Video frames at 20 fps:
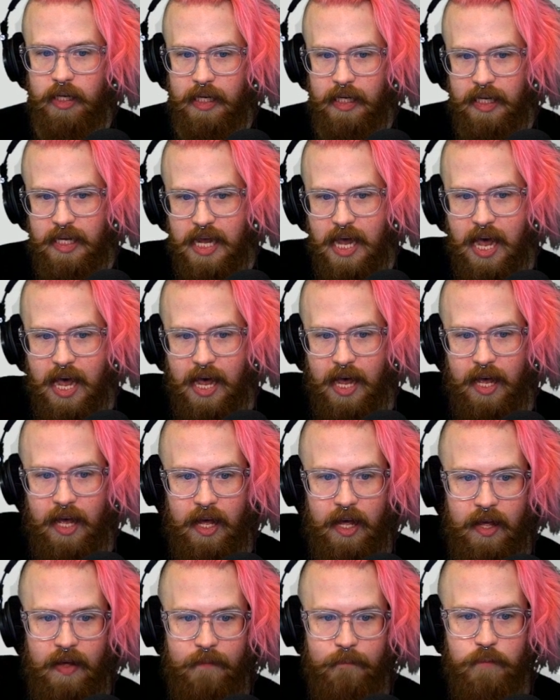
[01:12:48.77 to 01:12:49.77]

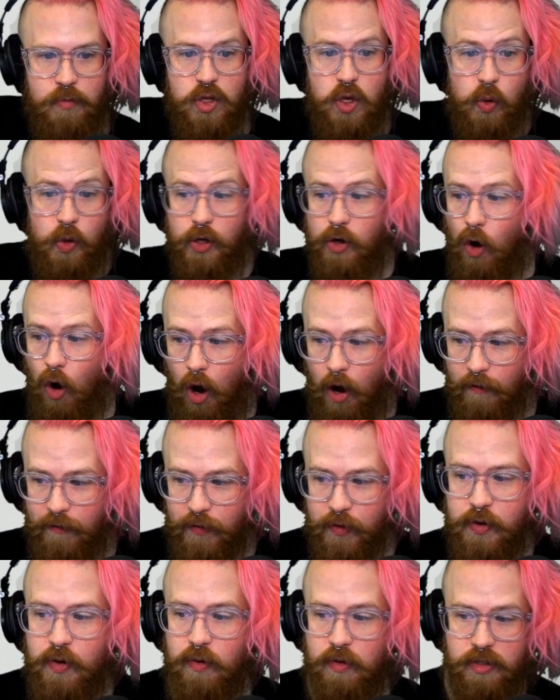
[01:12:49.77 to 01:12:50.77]
yeah, you could
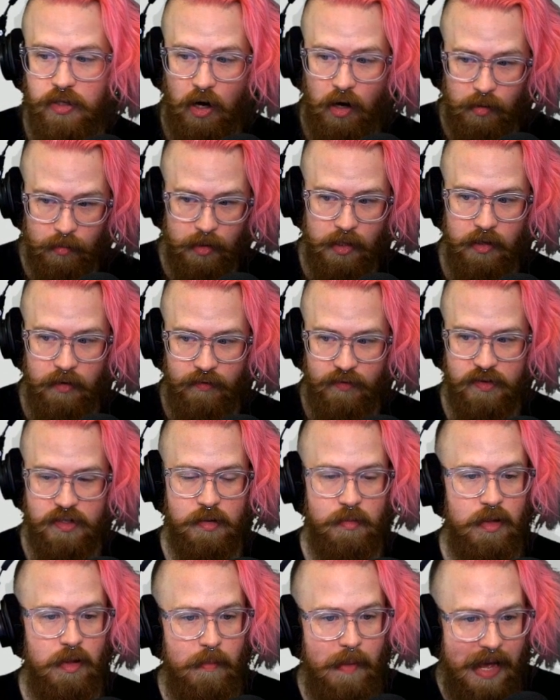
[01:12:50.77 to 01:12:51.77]
offer your Dharma for
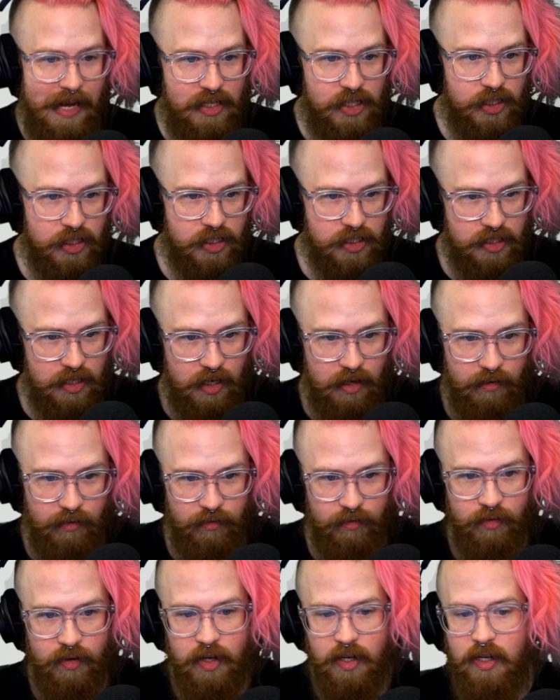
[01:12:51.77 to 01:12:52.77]
some of the magic
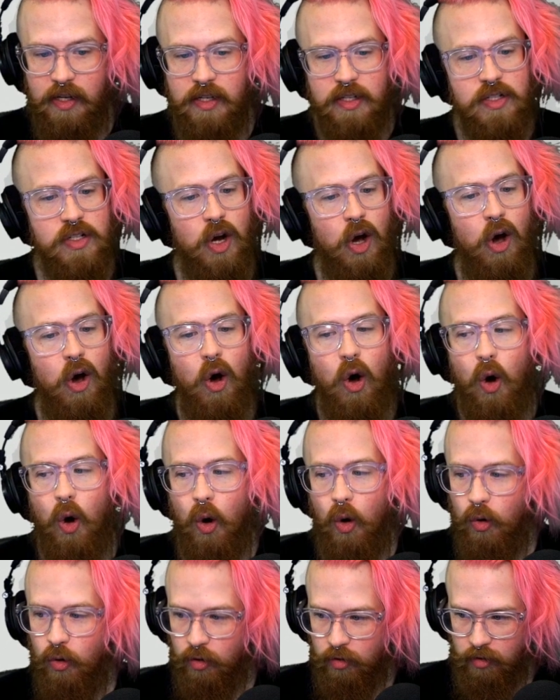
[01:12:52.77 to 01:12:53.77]
stuff.
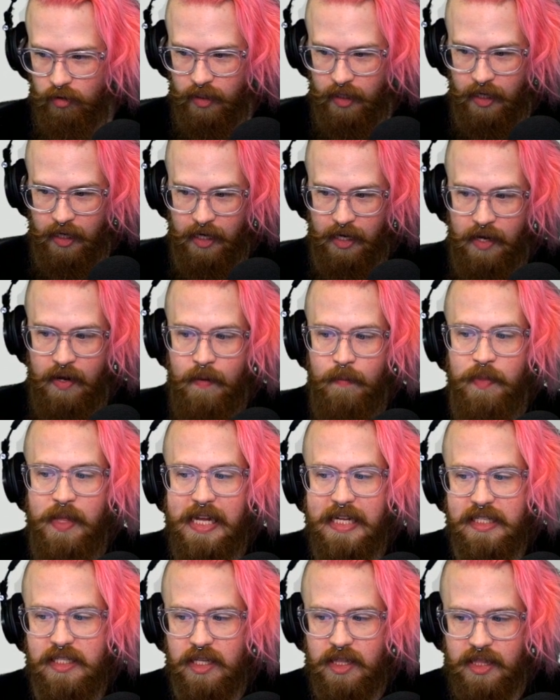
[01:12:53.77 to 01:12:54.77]
Totally.
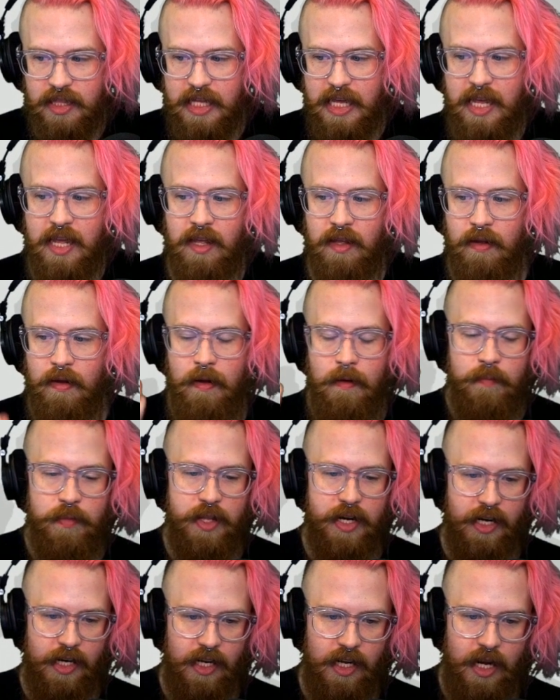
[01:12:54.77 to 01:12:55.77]
It's a thing
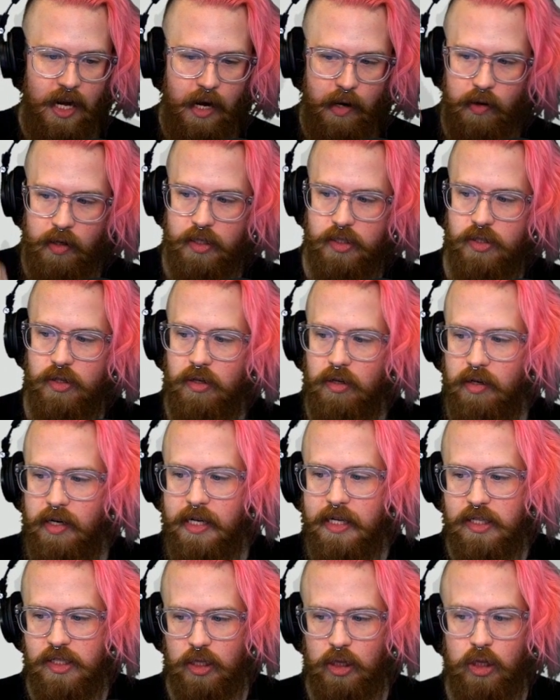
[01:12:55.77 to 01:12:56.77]
that a character
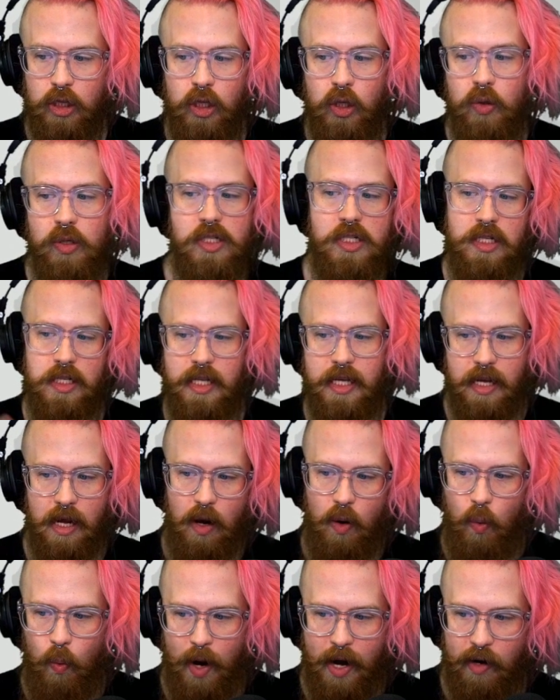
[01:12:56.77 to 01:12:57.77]
is loosely
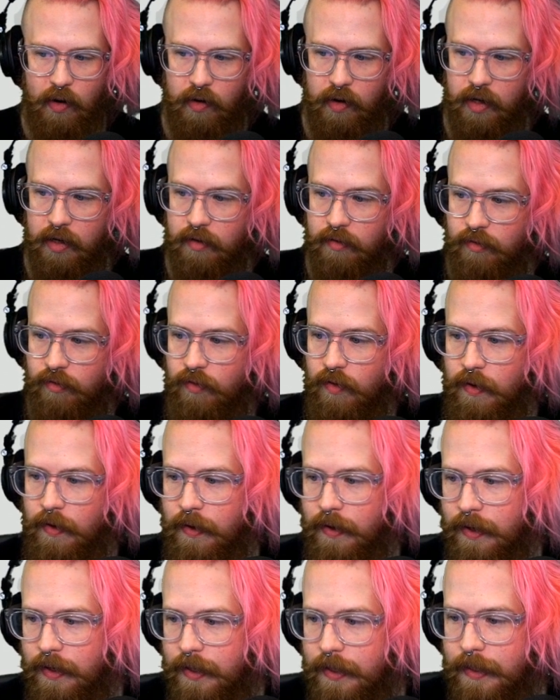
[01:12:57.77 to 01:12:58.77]
aware of.
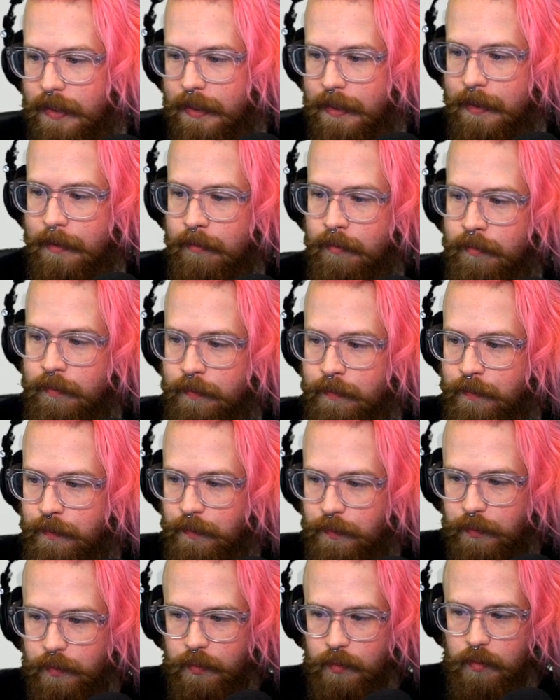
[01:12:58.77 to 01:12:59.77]

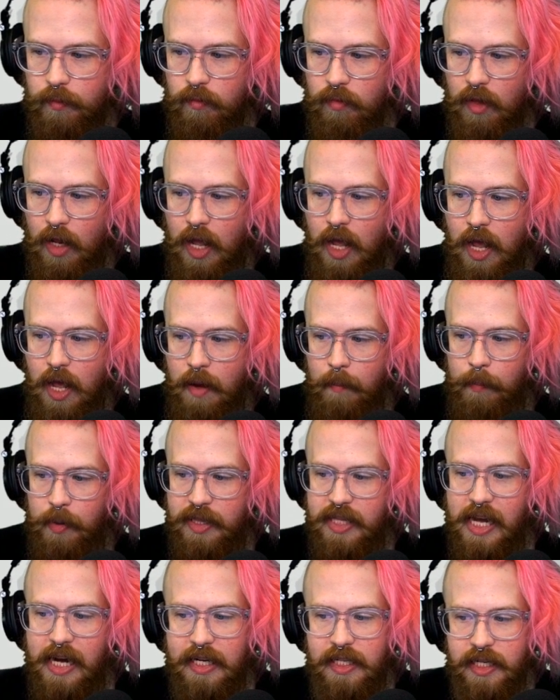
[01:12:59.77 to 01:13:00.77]

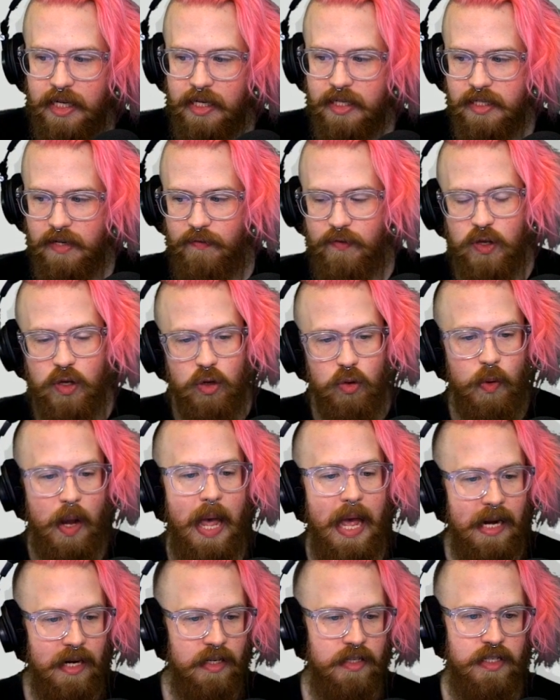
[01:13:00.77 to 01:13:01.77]
But the idea is if you
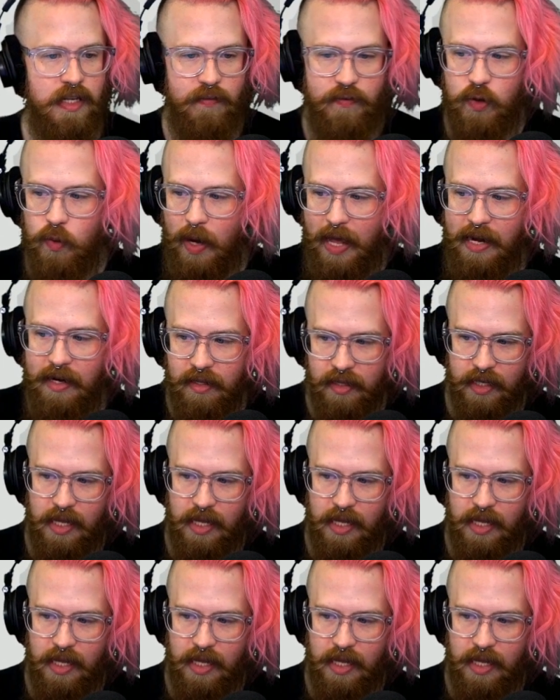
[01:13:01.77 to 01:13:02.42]
end the